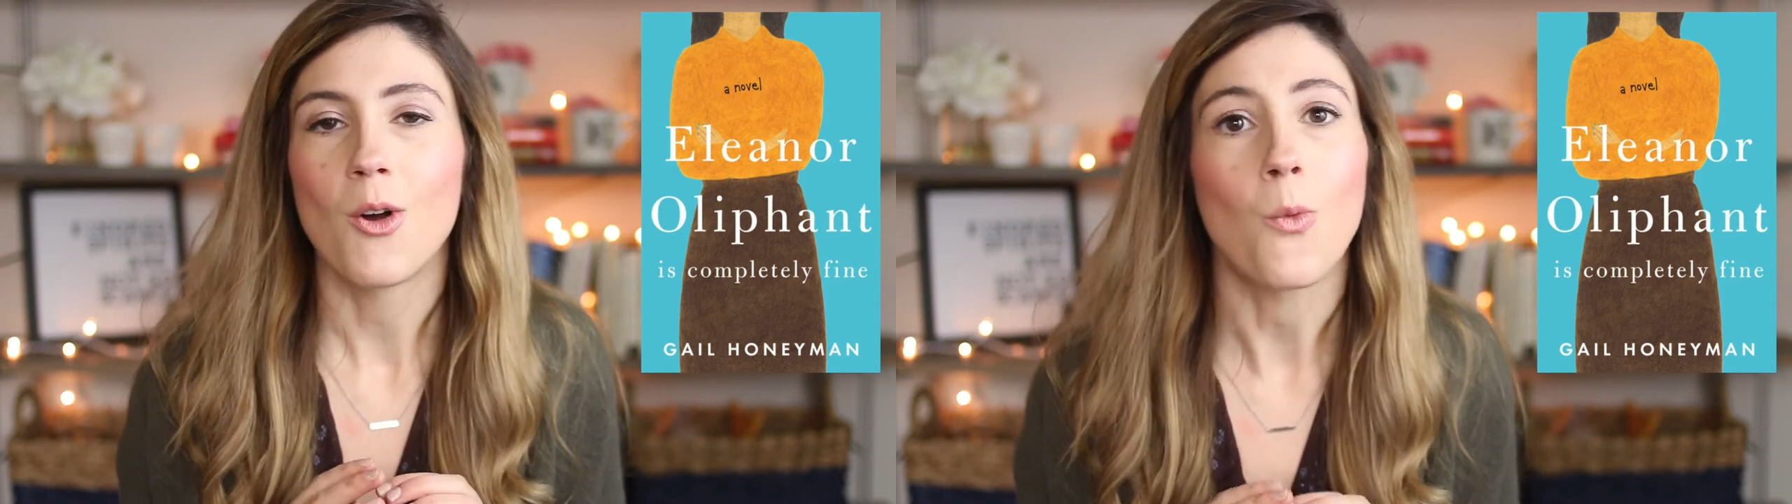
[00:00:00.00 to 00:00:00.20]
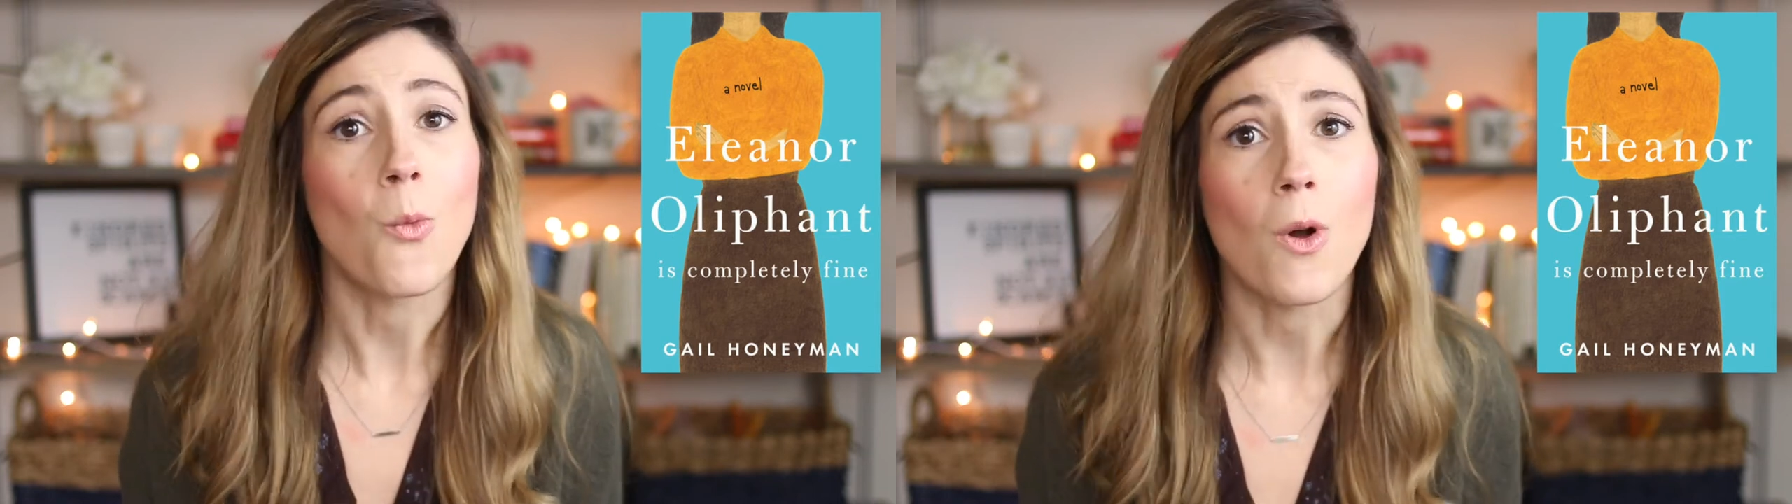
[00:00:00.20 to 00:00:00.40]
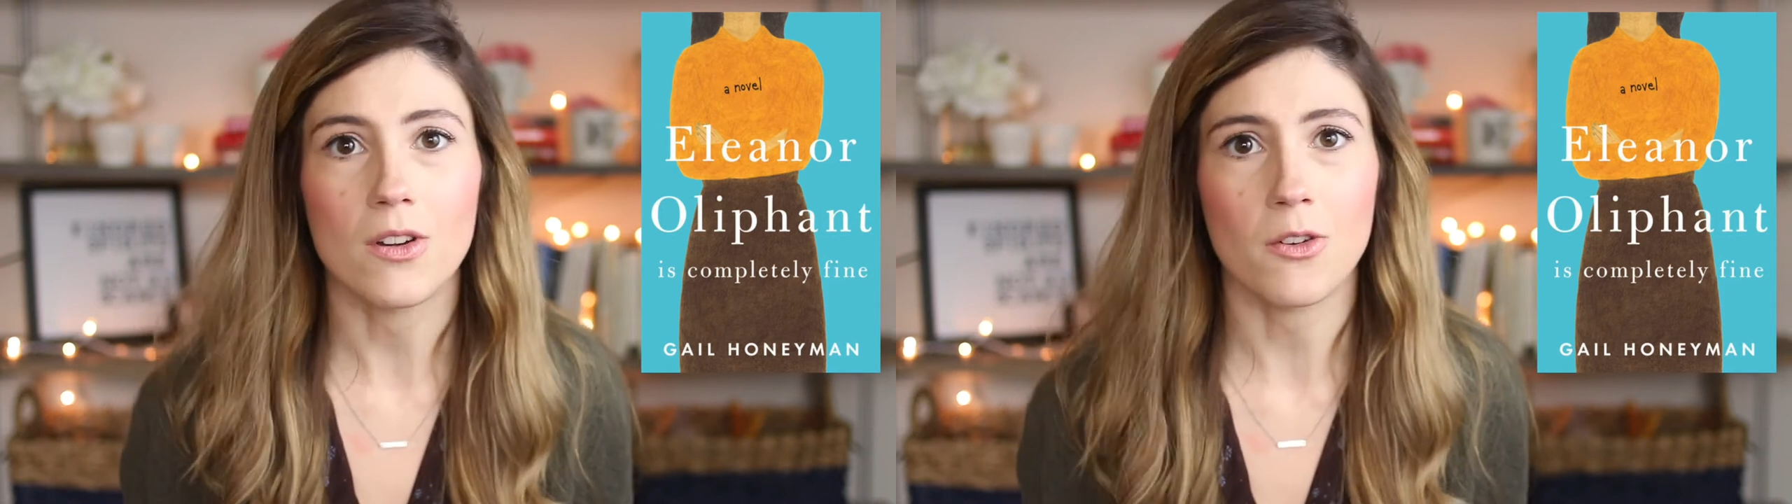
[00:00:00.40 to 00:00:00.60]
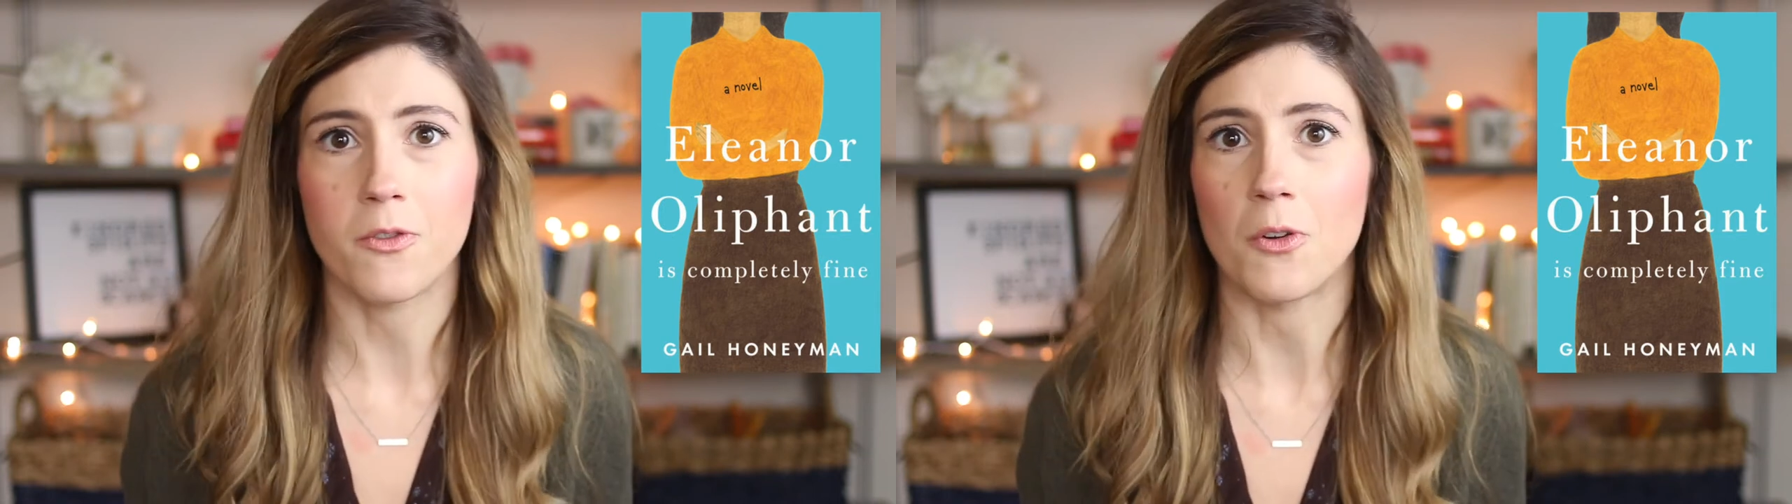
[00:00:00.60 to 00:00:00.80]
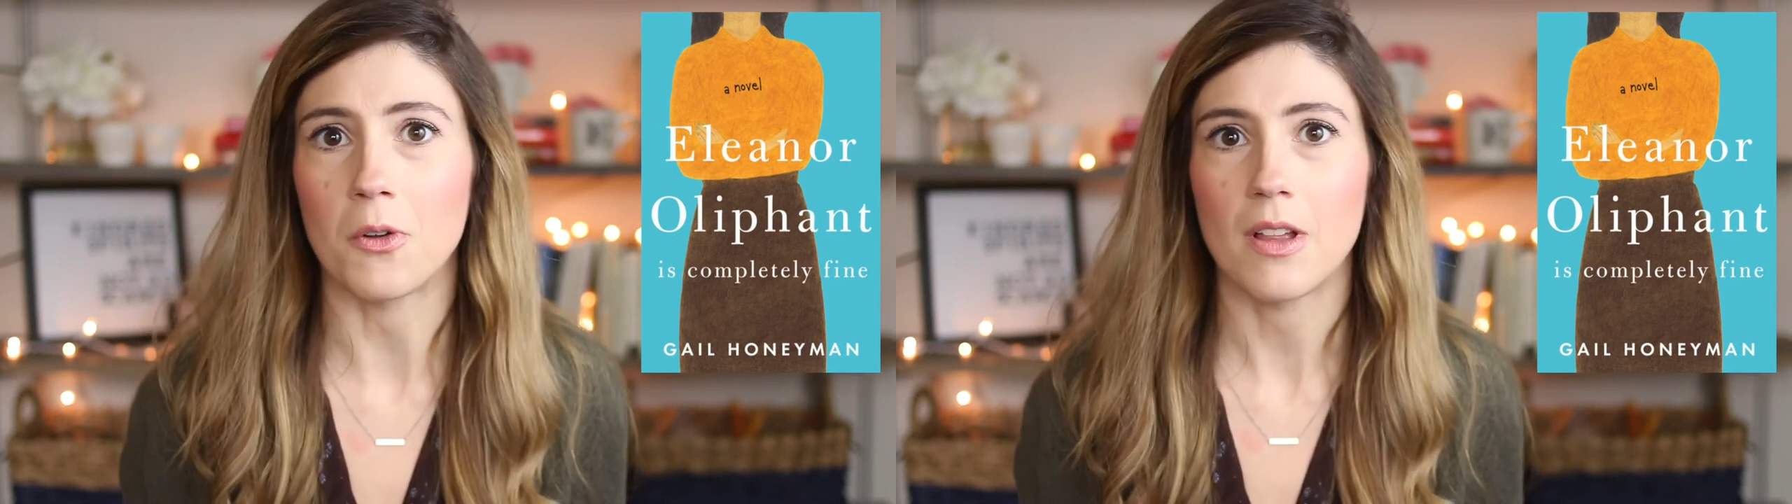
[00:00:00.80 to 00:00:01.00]

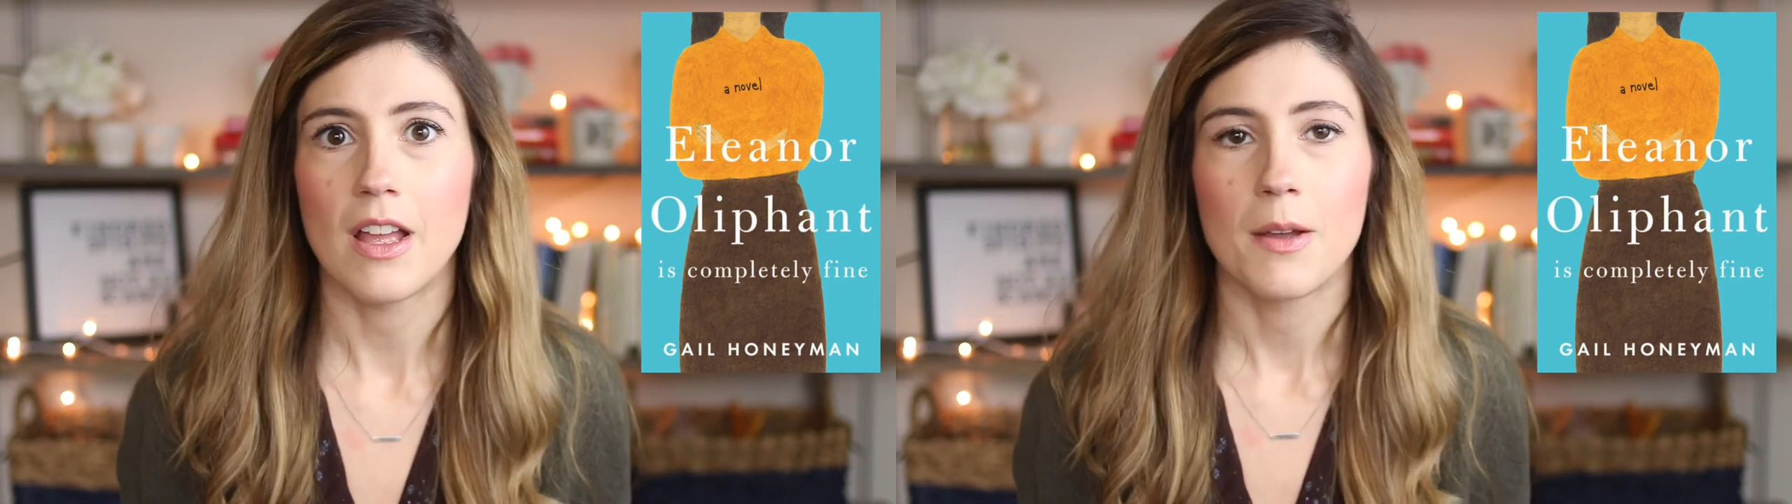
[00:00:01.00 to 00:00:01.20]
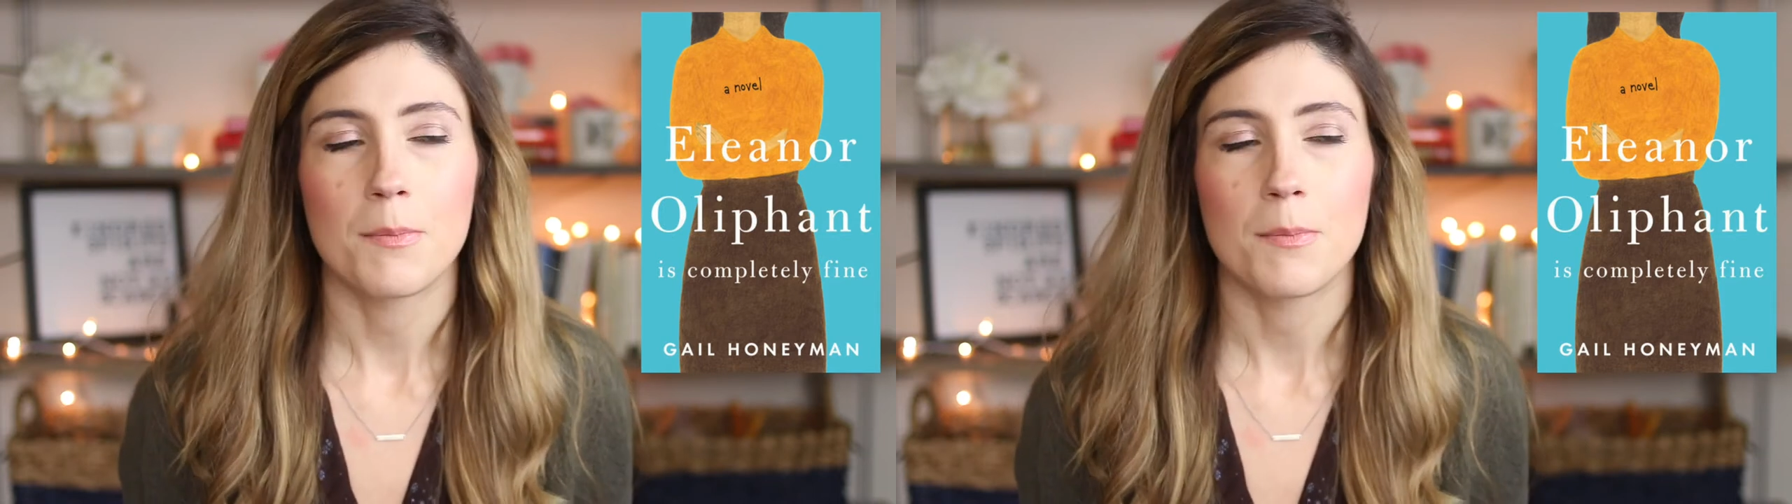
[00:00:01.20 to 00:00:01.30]
wonderful,